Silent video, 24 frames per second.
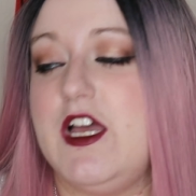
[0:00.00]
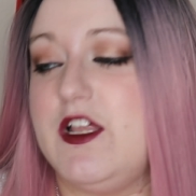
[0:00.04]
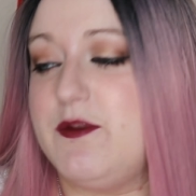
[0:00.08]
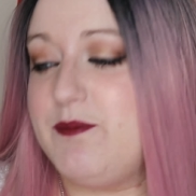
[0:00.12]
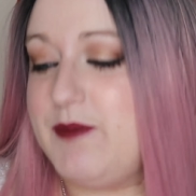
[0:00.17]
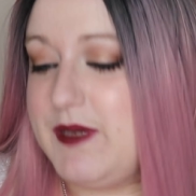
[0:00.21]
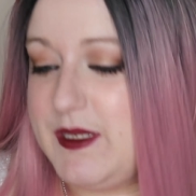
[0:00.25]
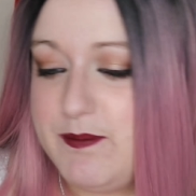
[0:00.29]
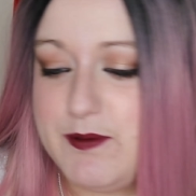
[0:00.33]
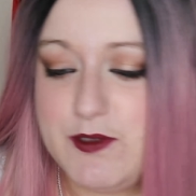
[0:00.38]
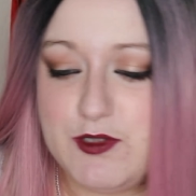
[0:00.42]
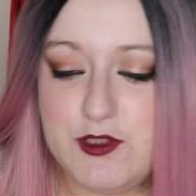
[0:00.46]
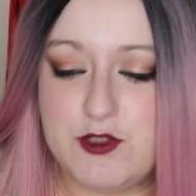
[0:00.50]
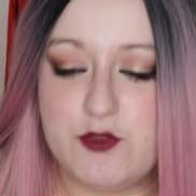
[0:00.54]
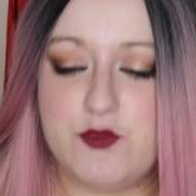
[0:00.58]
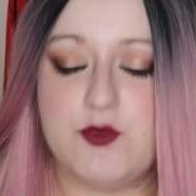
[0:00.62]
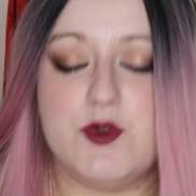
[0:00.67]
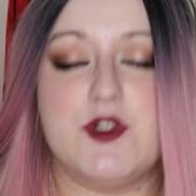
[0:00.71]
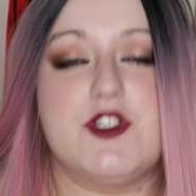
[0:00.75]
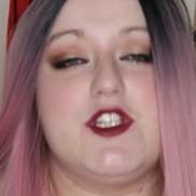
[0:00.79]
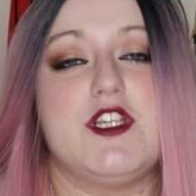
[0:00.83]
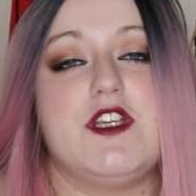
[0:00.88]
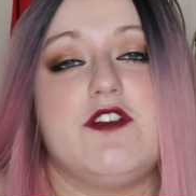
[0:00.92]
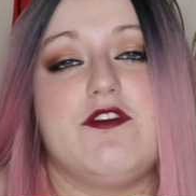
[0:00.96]
People love
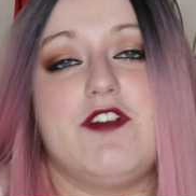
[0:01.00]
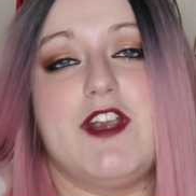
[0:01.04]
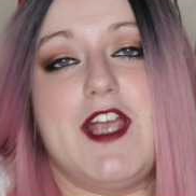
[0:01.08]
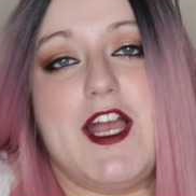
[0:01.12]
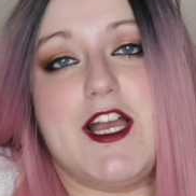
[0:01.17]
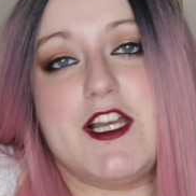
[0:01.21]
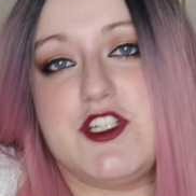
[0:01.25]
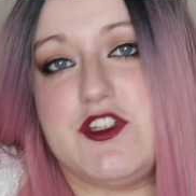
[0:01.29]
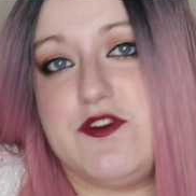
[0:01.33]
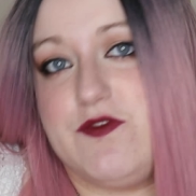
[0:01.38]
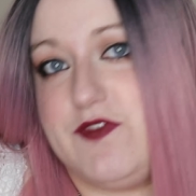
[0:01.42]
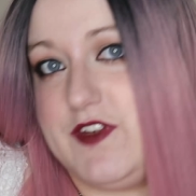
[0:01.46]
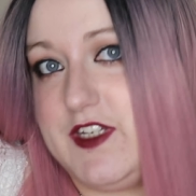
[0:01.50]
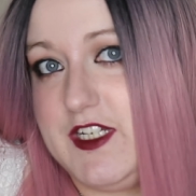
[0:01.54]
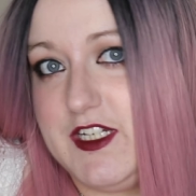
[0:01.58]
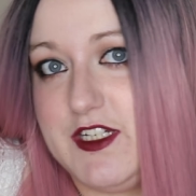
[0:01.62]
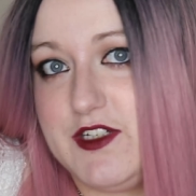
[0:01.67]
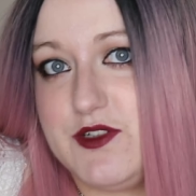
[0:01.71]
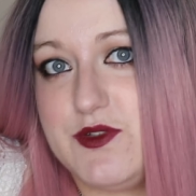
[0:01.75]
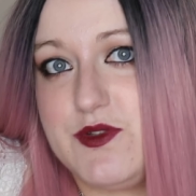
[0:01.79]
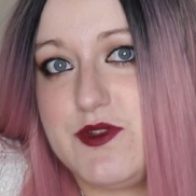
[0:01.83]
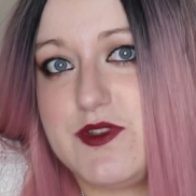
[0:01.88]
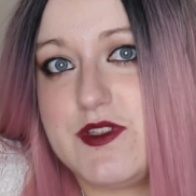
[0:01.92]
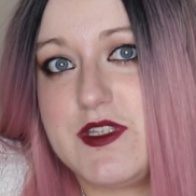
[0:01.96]
watching reaction
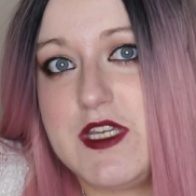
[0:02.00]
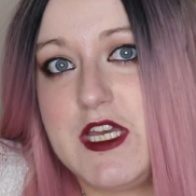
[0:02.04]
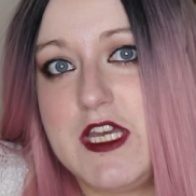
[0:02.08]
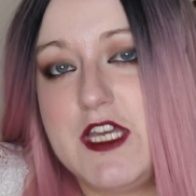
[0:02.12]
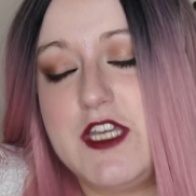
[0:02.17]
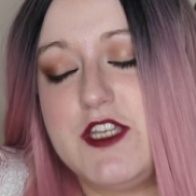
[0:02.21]
videos.